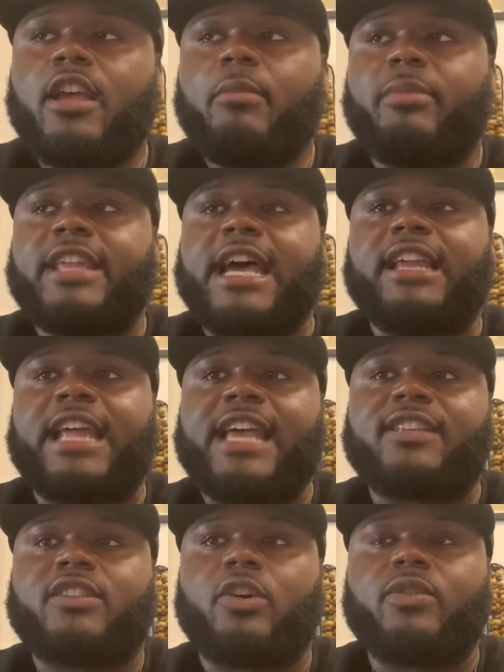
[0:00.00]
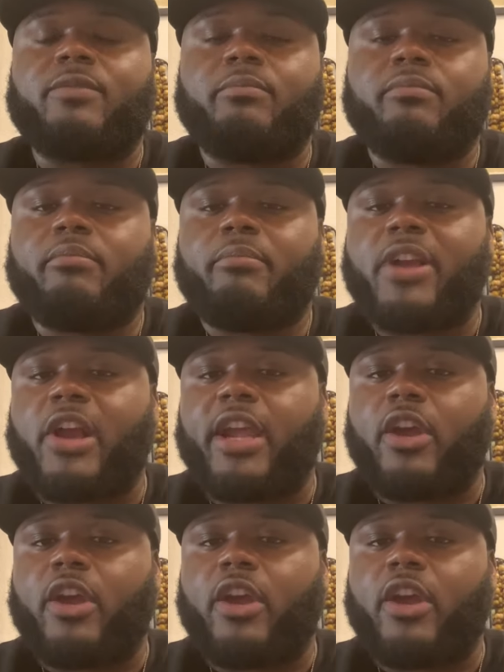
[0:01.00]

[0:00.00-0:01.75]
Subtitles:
but that has no bearing